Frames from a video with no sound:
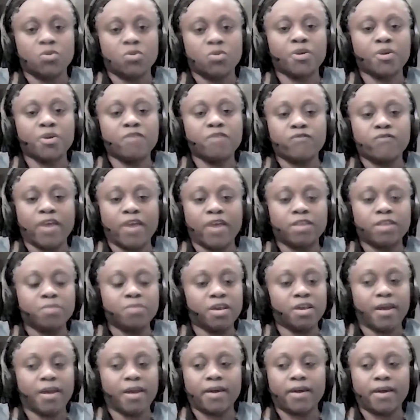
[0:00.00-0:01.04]
or you invite
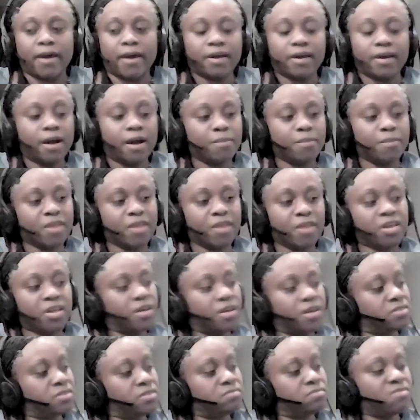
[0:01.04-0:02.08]
me and I come and I
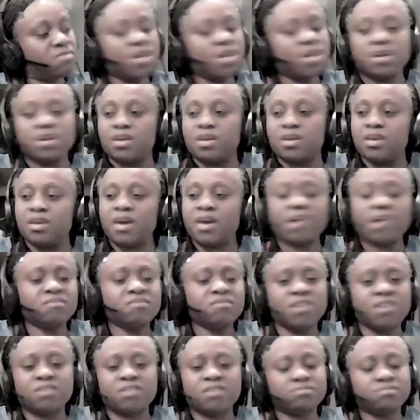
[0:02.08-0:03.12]
realize, yeah,
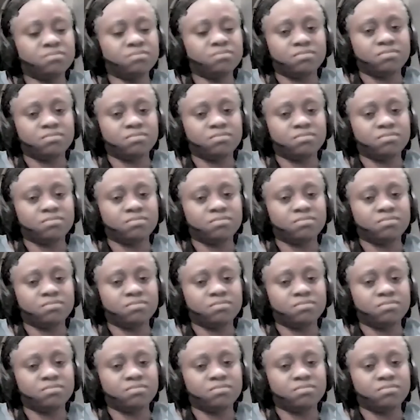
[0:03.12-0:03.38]
no,